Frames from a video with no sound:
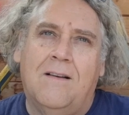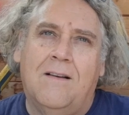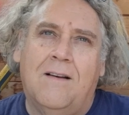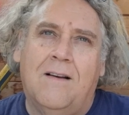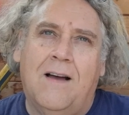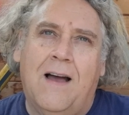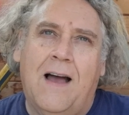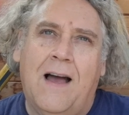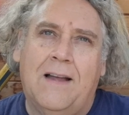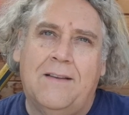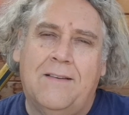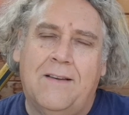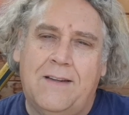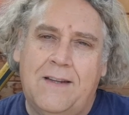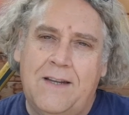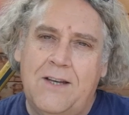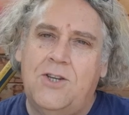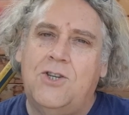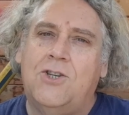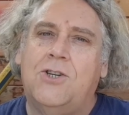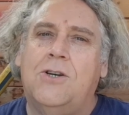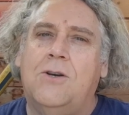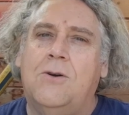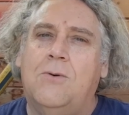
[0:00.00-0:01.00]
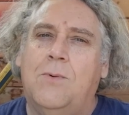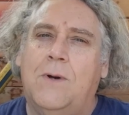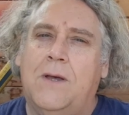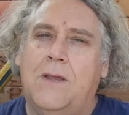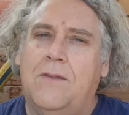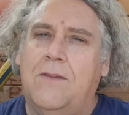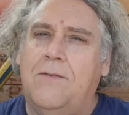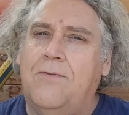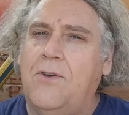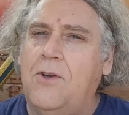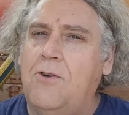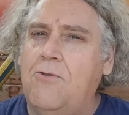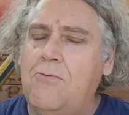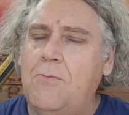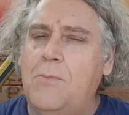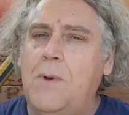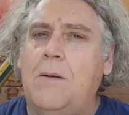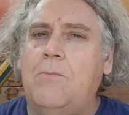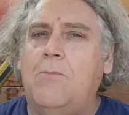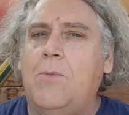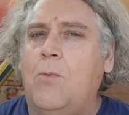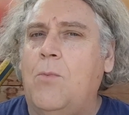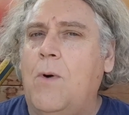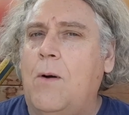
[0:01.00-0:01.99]
had an issue with. If you
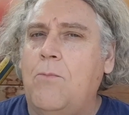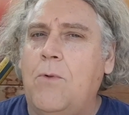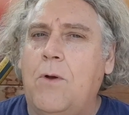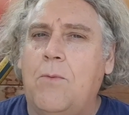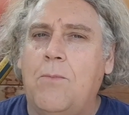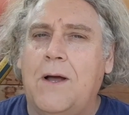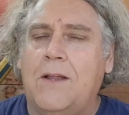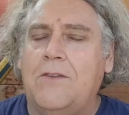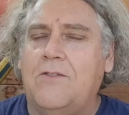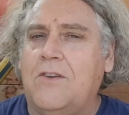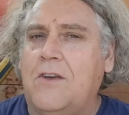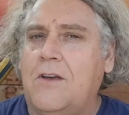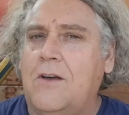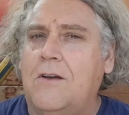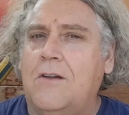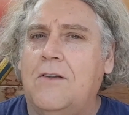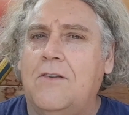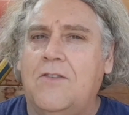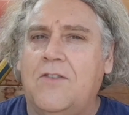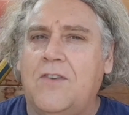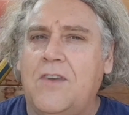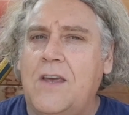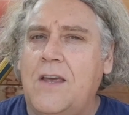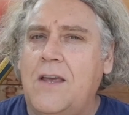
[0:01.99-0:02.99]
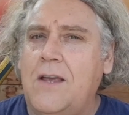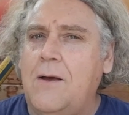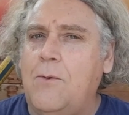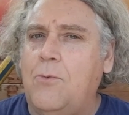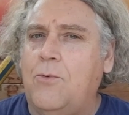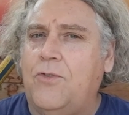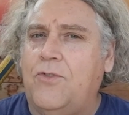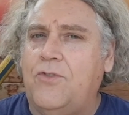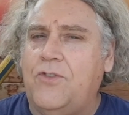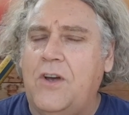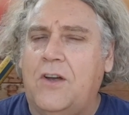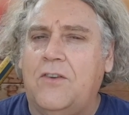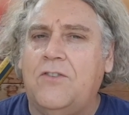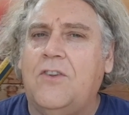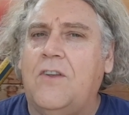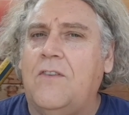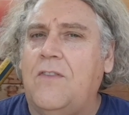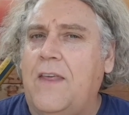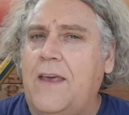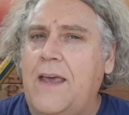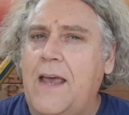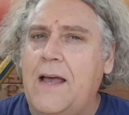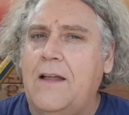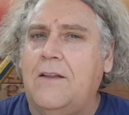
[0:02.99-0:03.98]
remember, when we went to Guernsey, it was just at
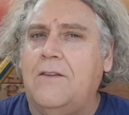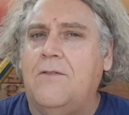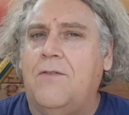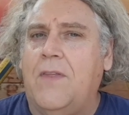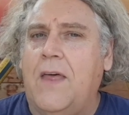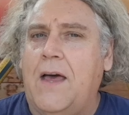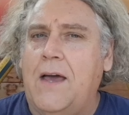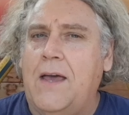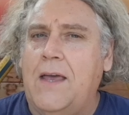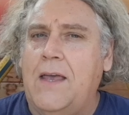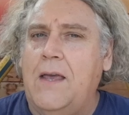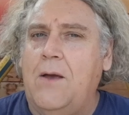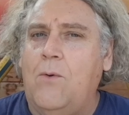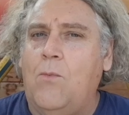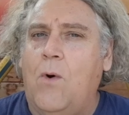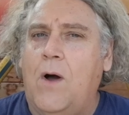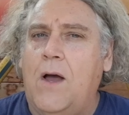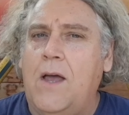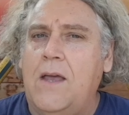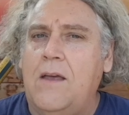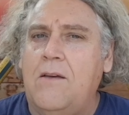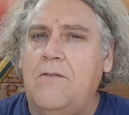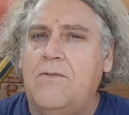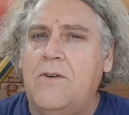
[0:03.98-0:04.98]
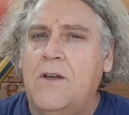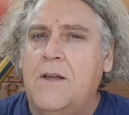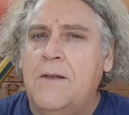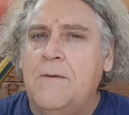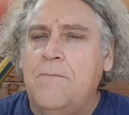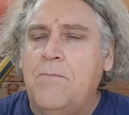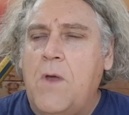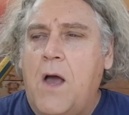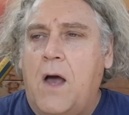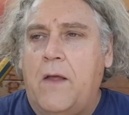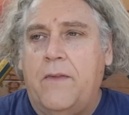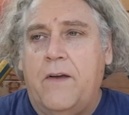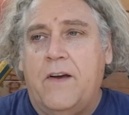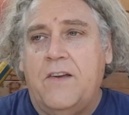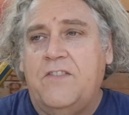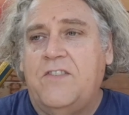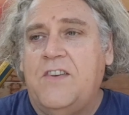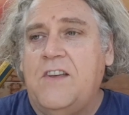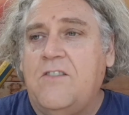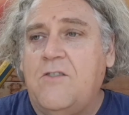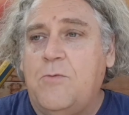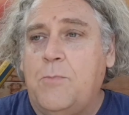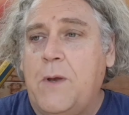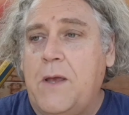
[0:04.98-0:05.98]
the end of that heat wave, and I
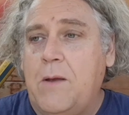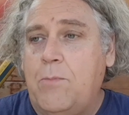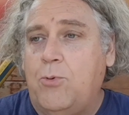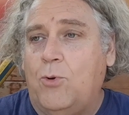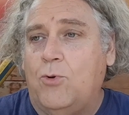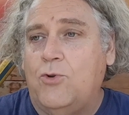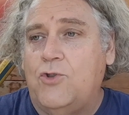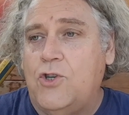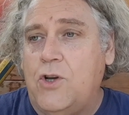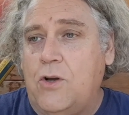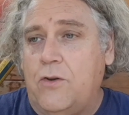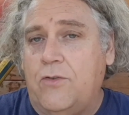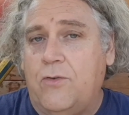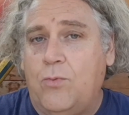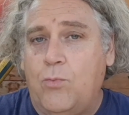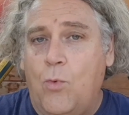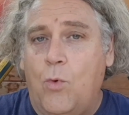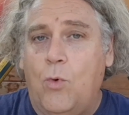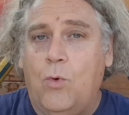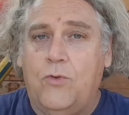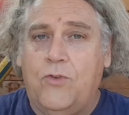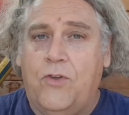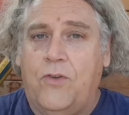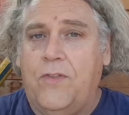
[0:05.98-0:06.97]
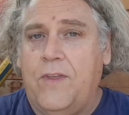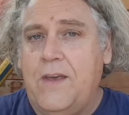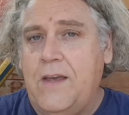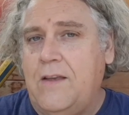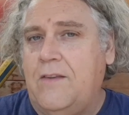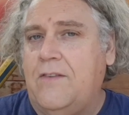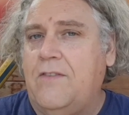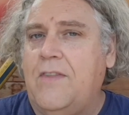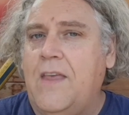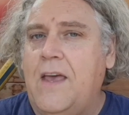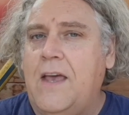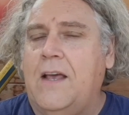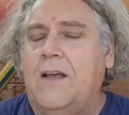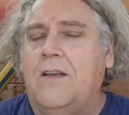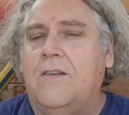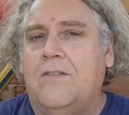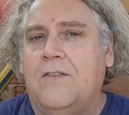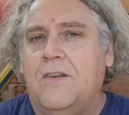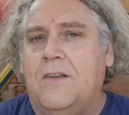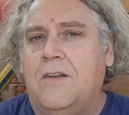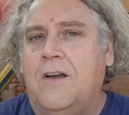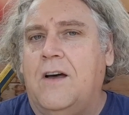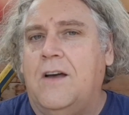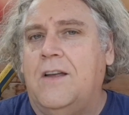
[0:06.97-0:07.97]
said to people, just water these
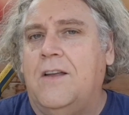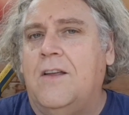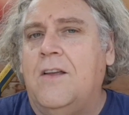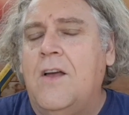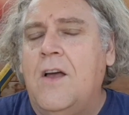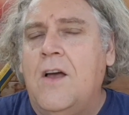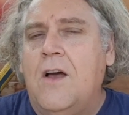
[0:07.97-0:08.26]
things. And I